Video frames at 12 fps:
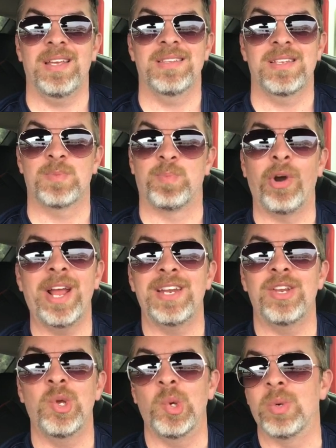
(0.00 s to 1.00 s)
it's as
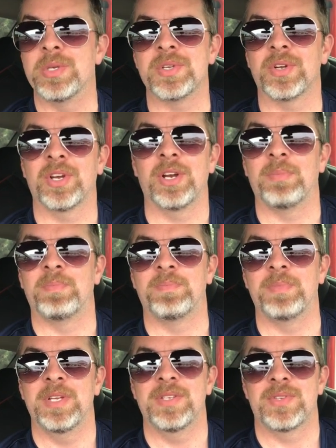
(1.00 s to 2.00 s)
brand new as they're gonna
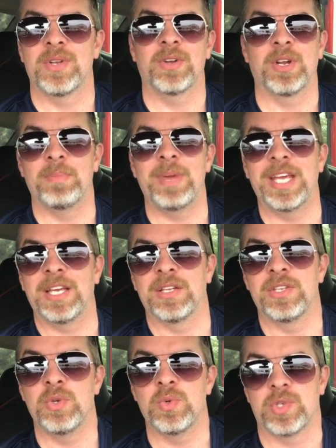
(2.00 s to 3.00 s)
is they're gonna make
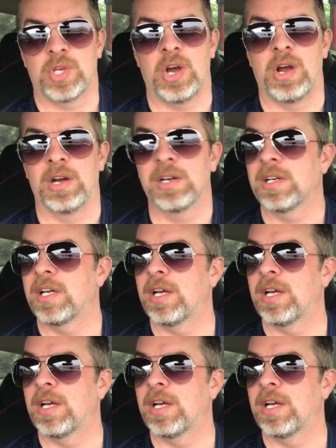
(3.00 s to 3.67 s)
a used car.